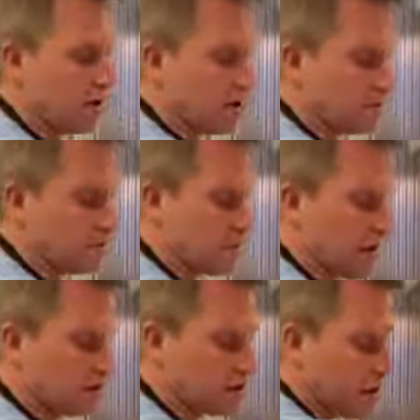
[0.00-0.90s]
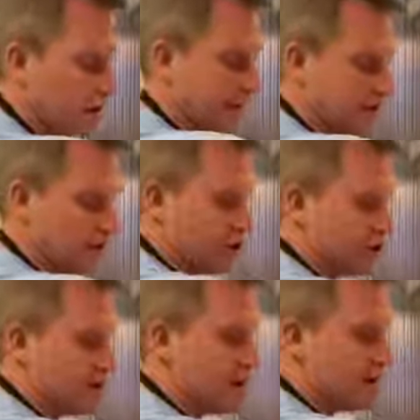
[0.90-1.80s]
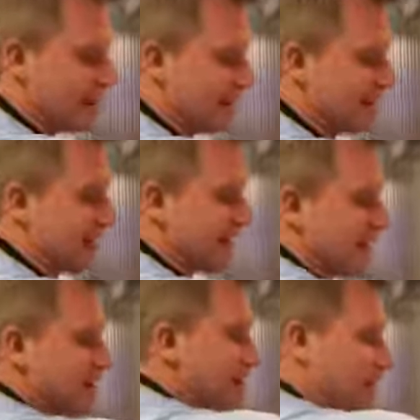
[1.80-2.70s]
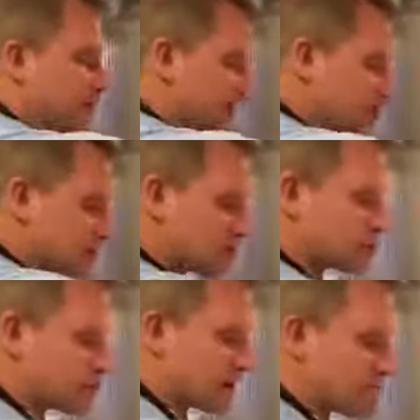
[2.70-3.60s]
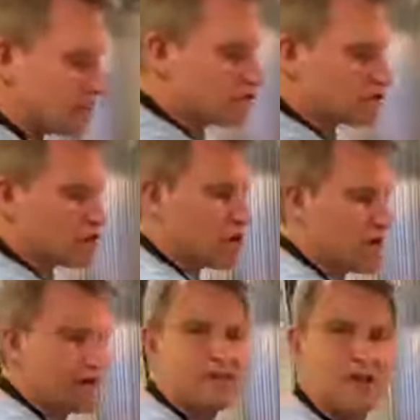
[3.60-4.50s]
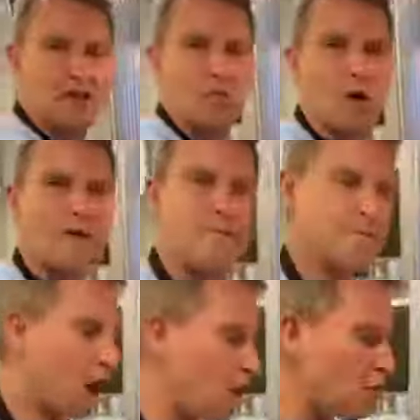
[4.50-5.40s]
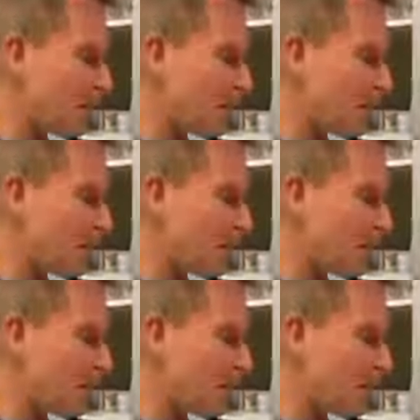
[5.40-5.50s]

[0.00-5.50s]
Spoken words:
you. You've got the tomato, garlic and onion in there. And then you can pretty much throw anything you want. I